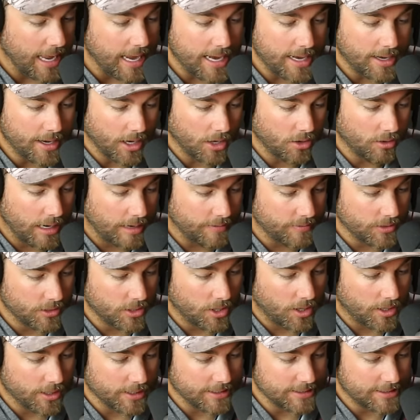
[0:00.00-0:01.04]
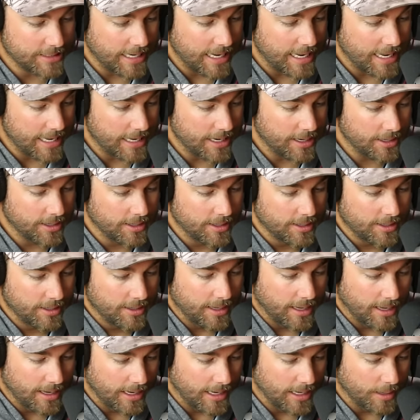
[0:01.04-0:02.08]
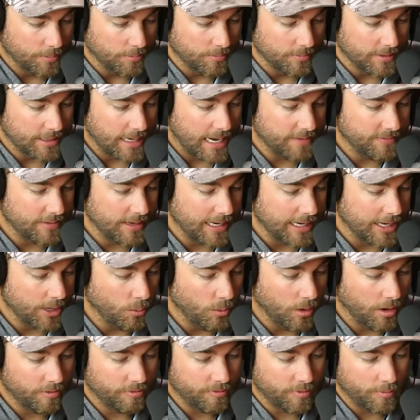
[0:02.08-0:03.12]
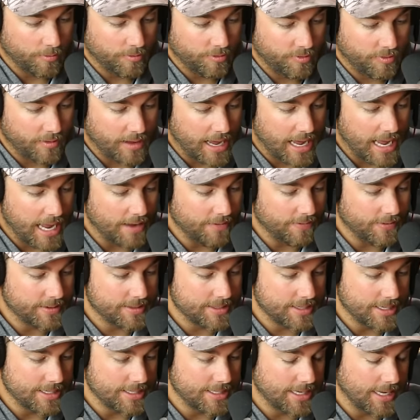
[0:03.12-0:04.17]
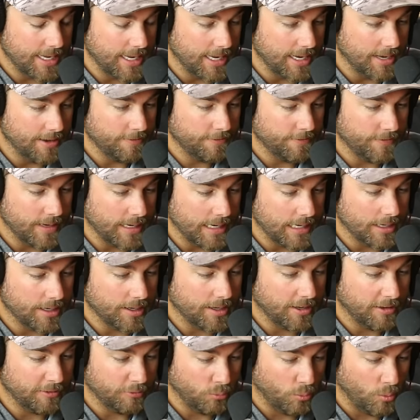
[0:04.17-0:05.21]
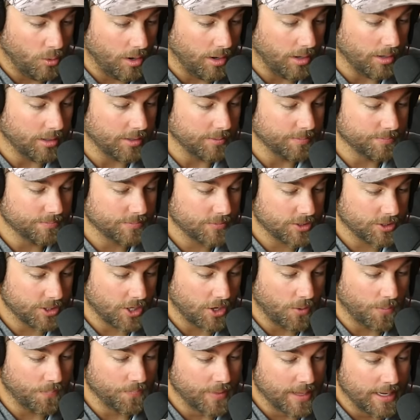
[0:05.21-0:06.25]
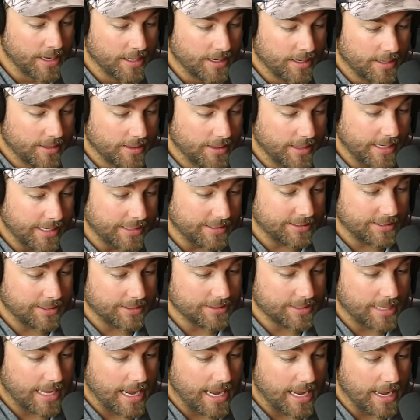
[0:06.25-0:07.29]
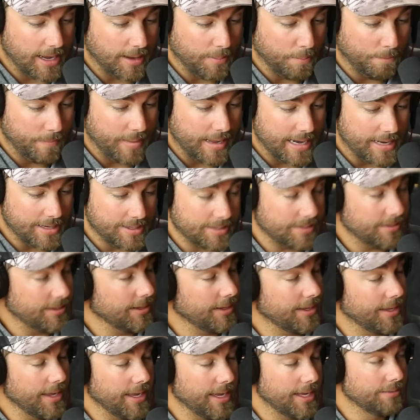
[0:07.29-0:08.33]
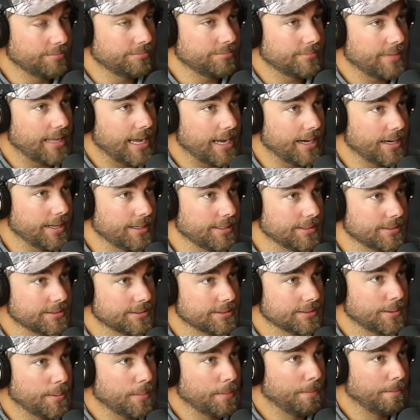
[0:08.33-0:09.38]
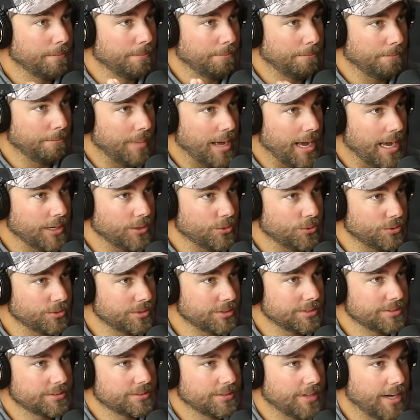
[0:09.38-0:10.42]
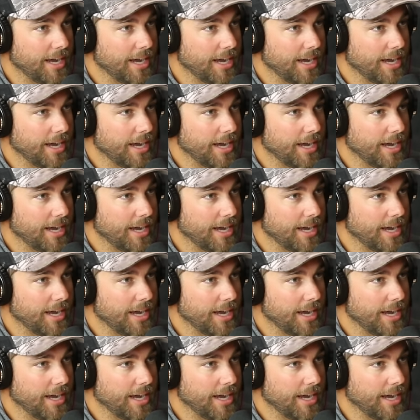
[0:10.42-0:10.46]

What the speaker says: 8, a Gravel Dog 10, diving anywhere from 5 to 10 feet of water. So this is a bait, again, that is modeled